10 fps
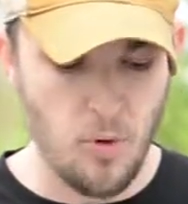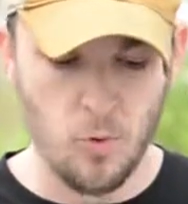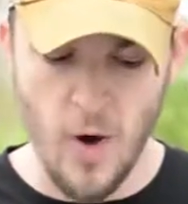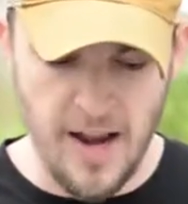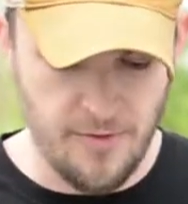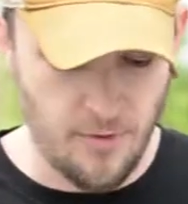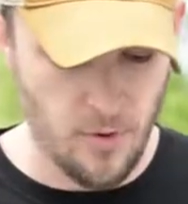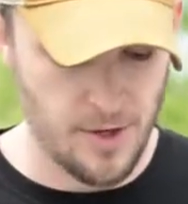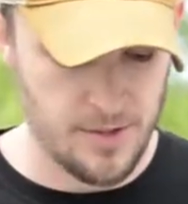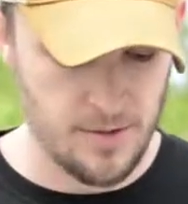were ready
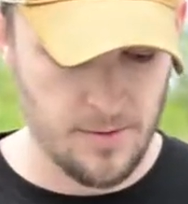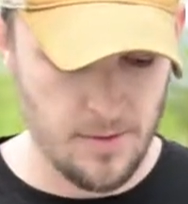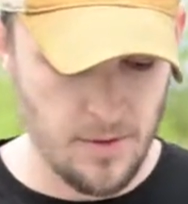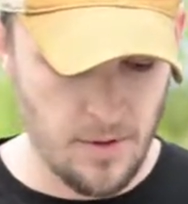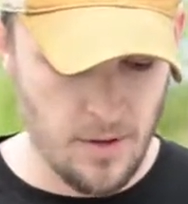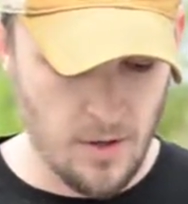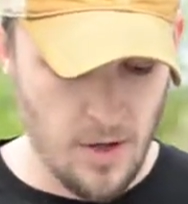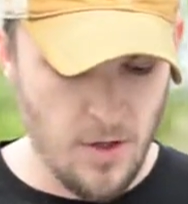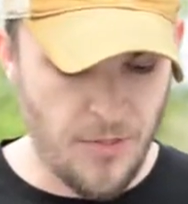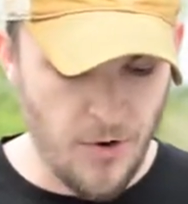for it,
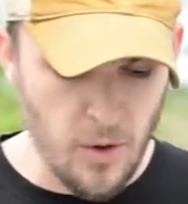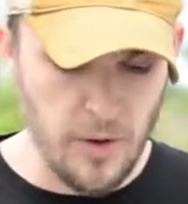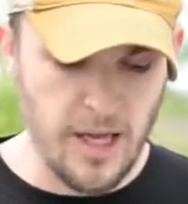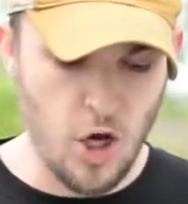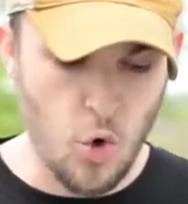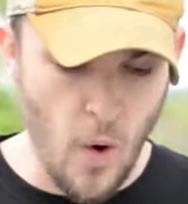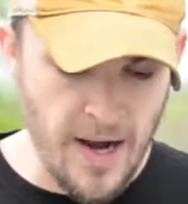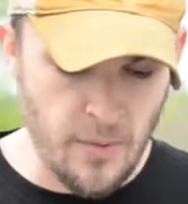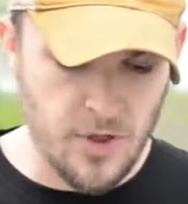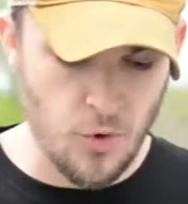thoroughly
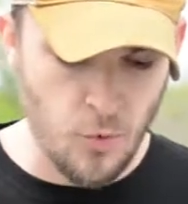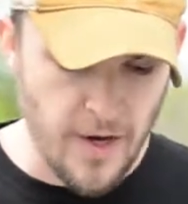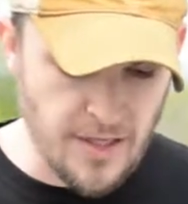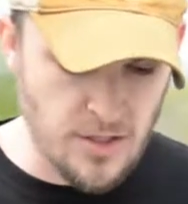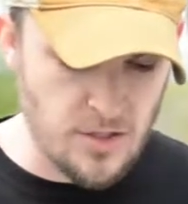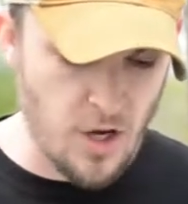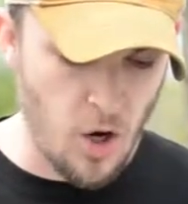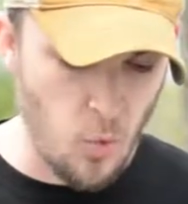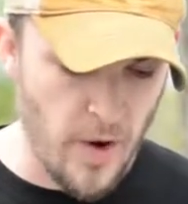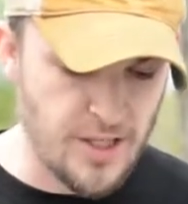acquainted with the reasons
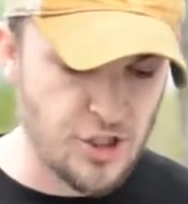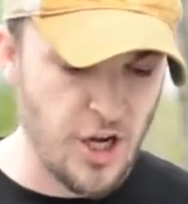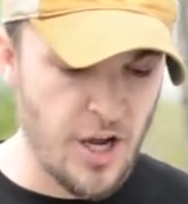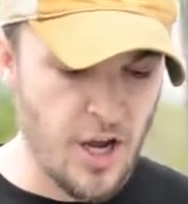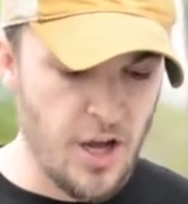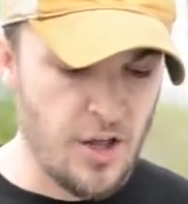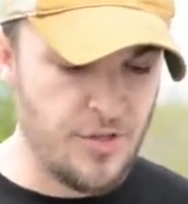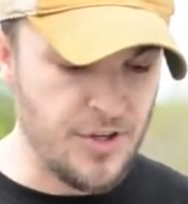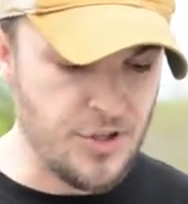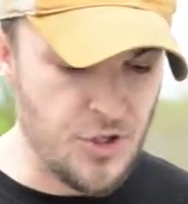on which
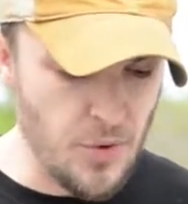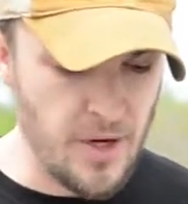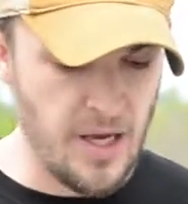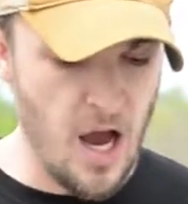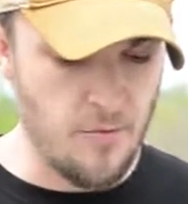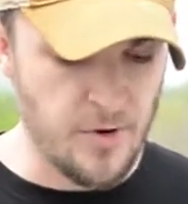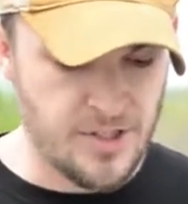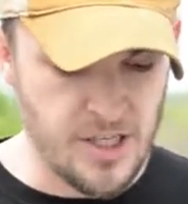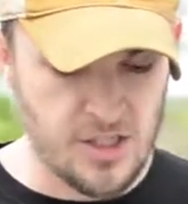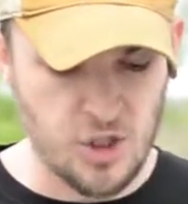the duty of
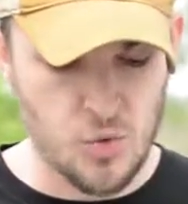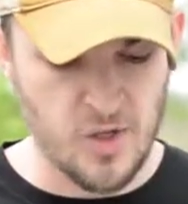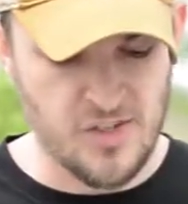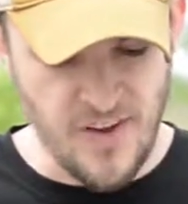resistance was